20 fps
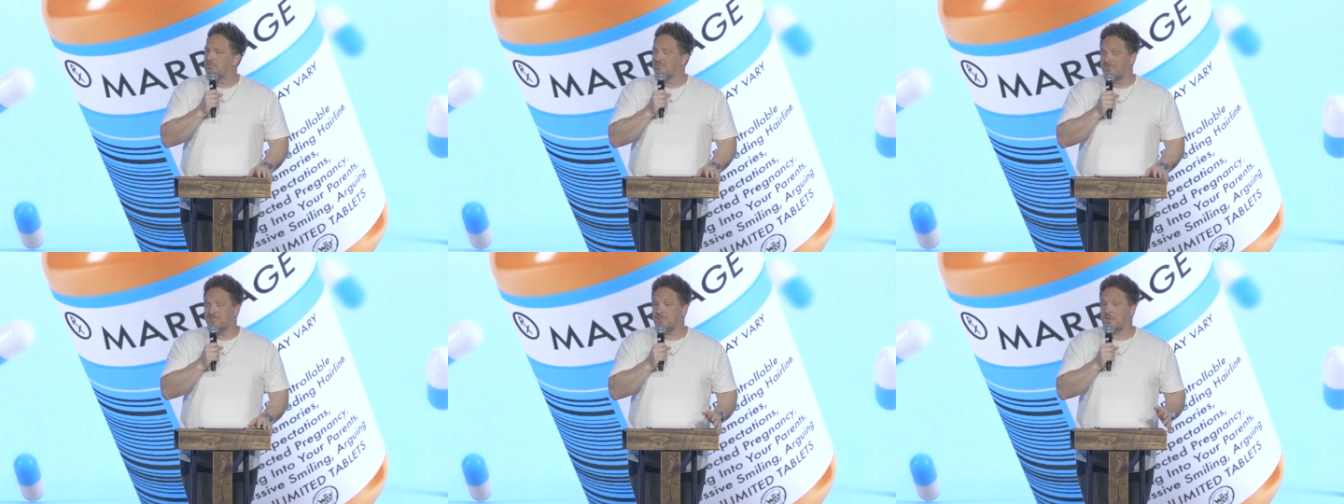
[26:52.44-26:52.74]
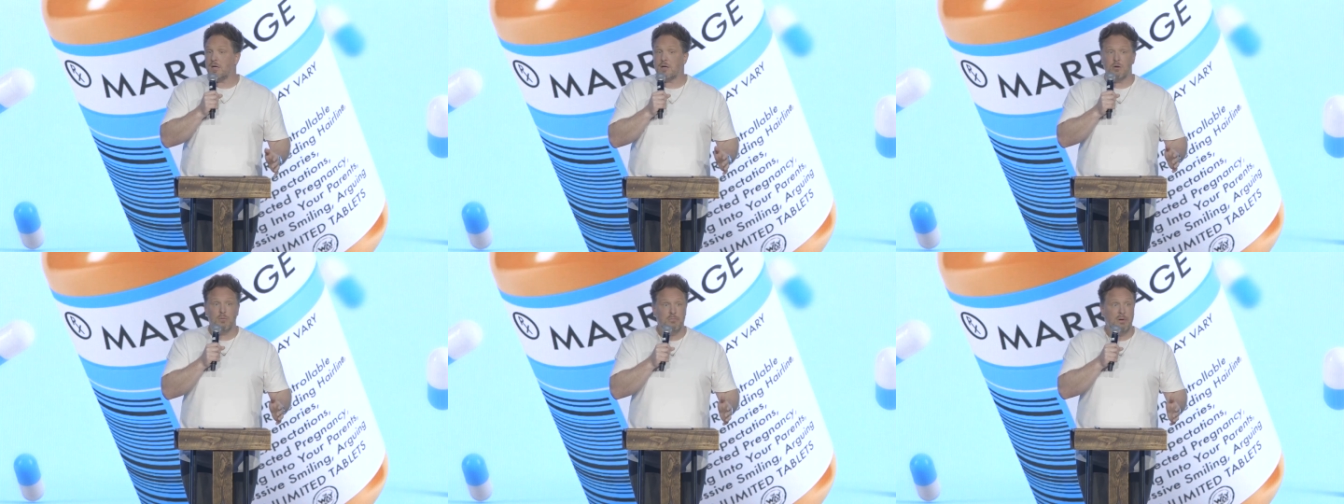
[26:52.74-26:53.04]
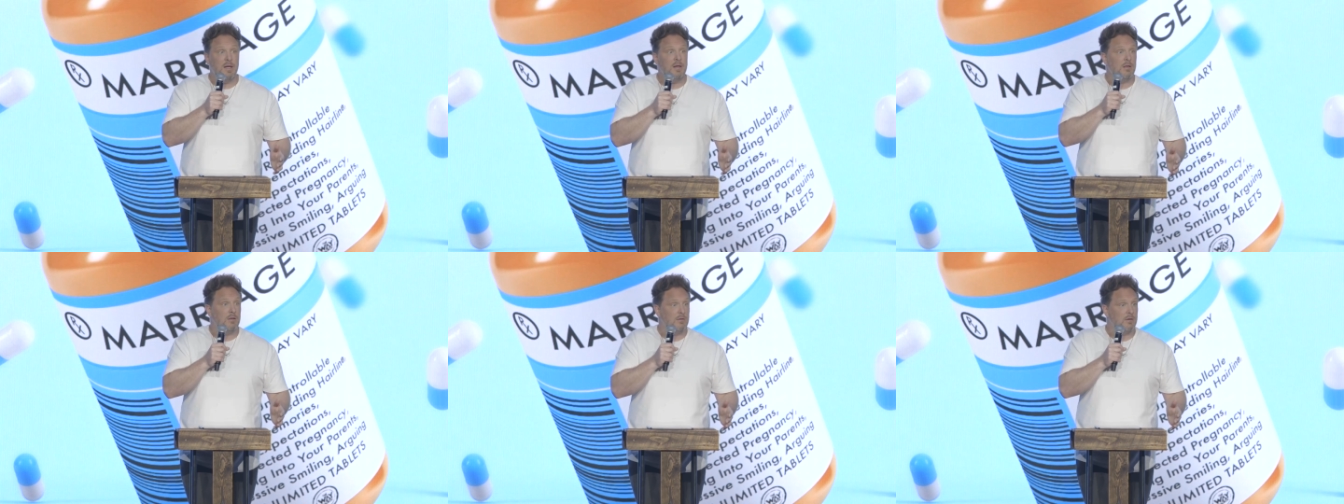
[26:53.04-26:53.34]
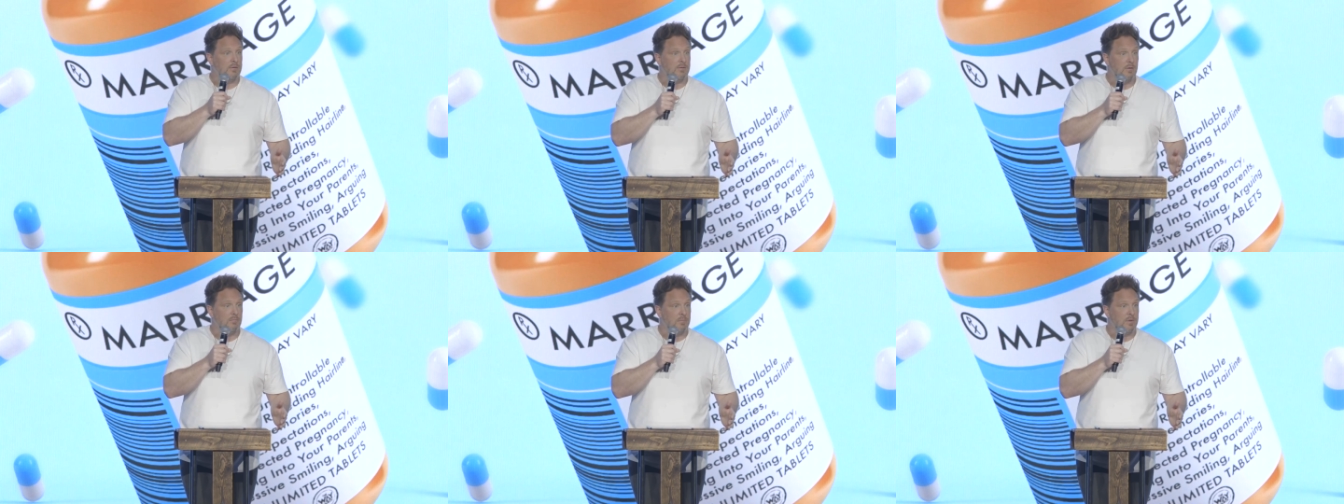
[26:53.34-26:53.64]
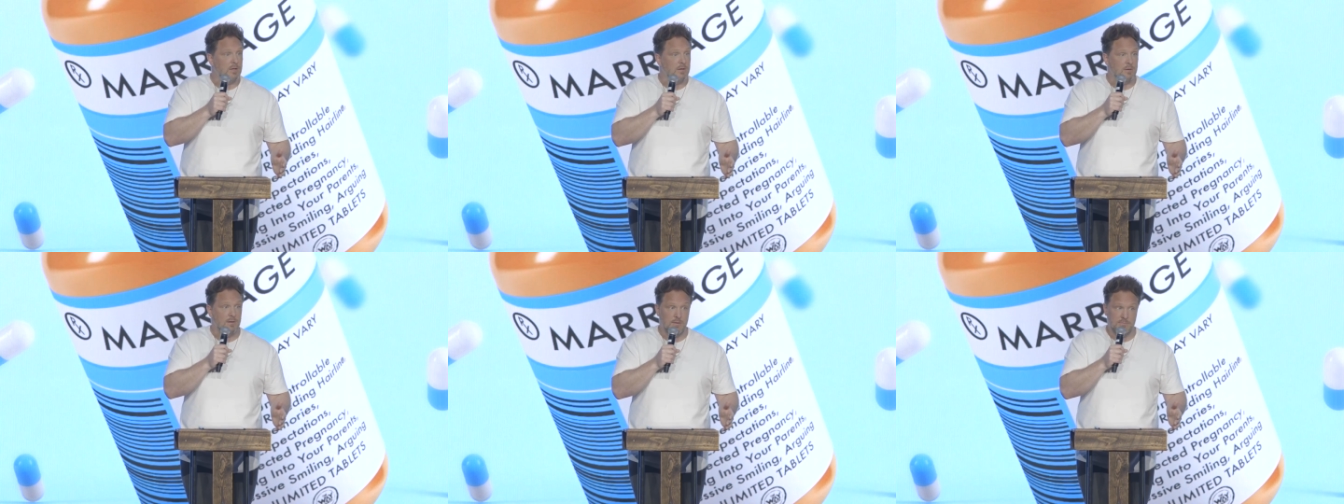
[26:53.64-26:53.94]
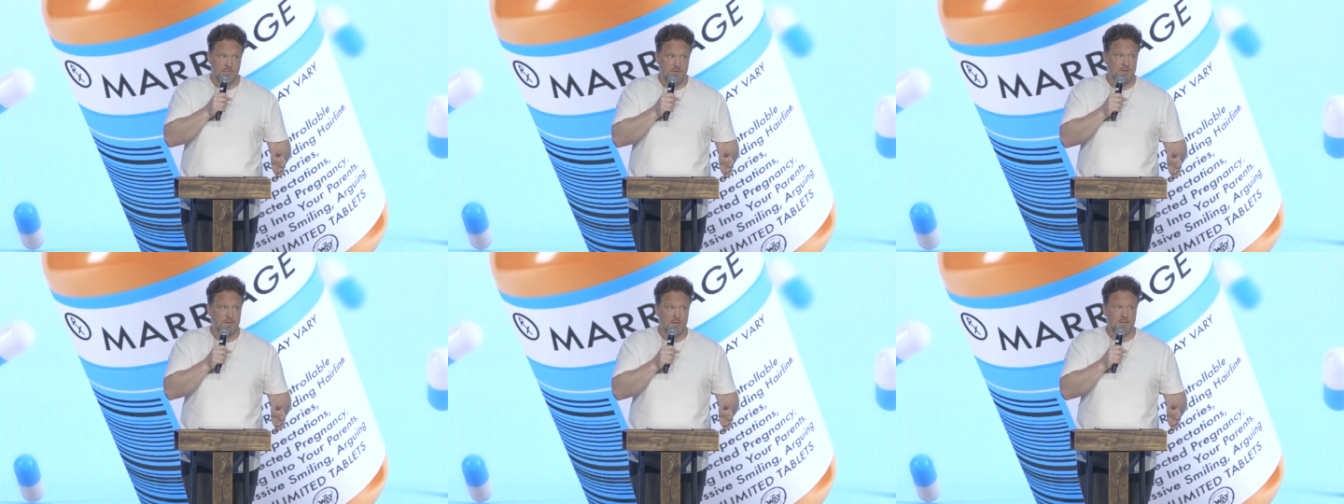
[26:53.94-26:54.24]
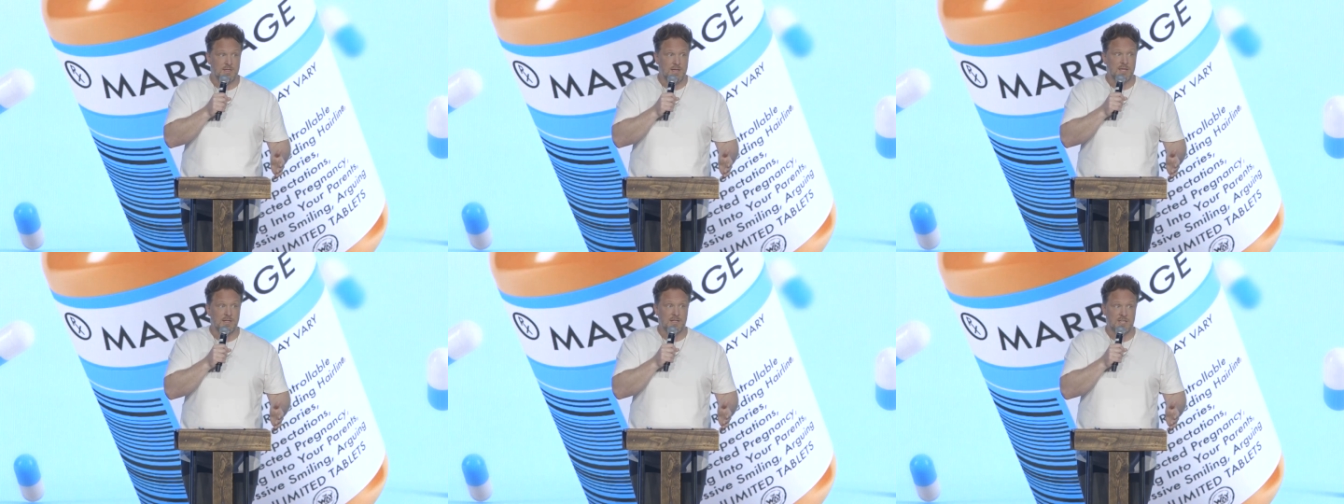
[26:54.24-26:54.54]
Taco Bell or something. It's
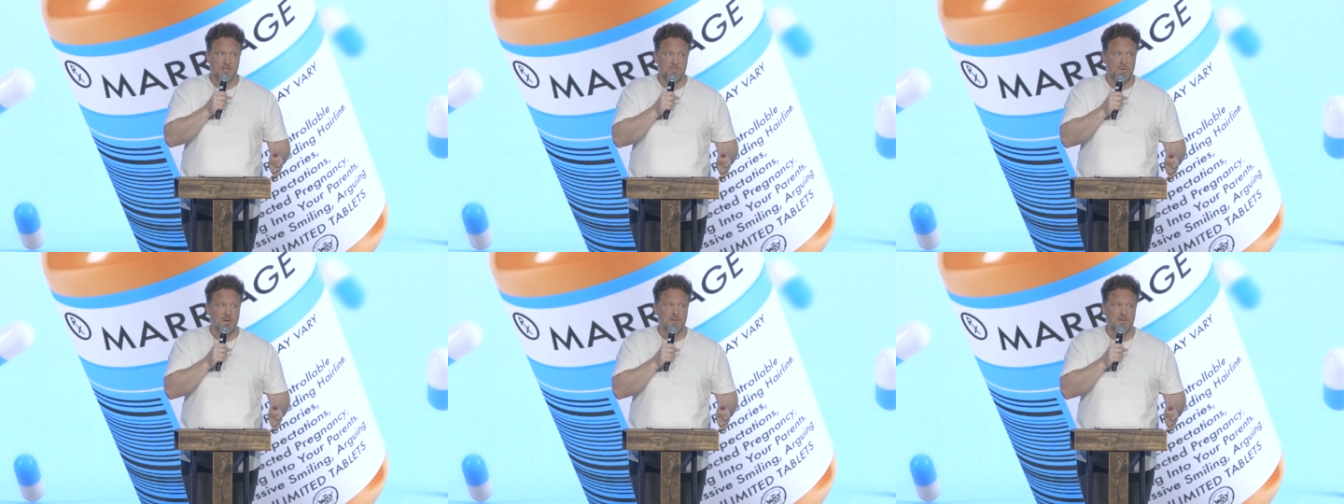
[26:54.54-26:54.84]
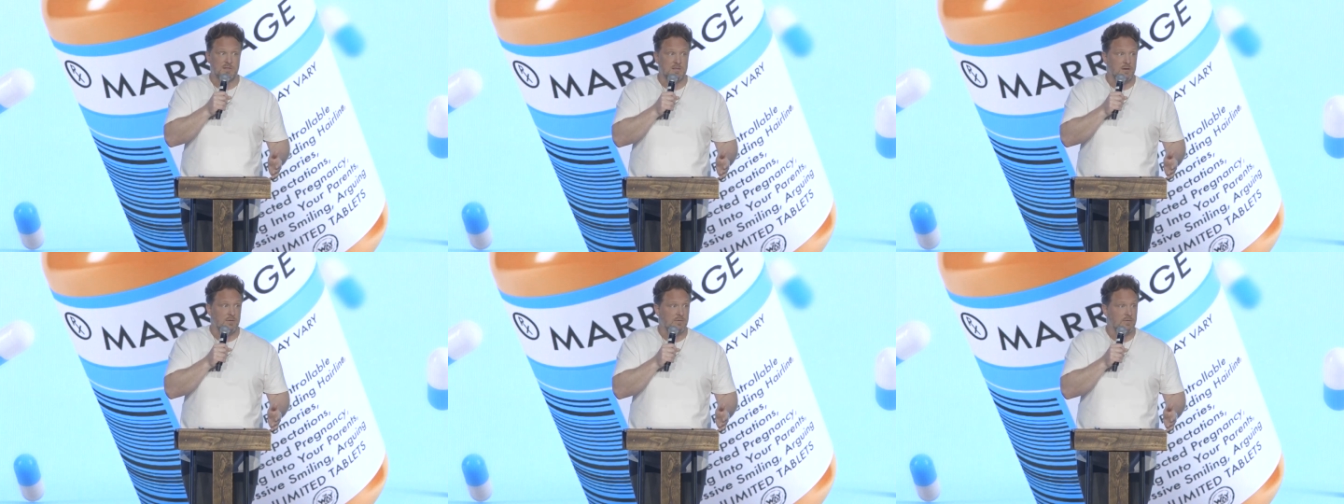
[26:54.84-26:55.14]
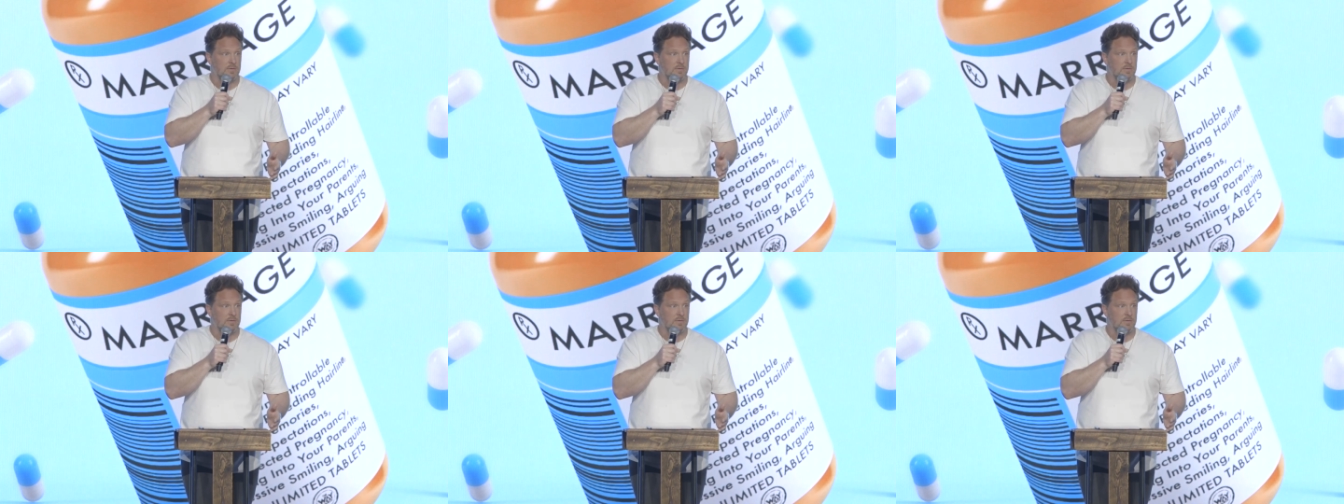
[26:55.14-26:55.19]
getting expensive.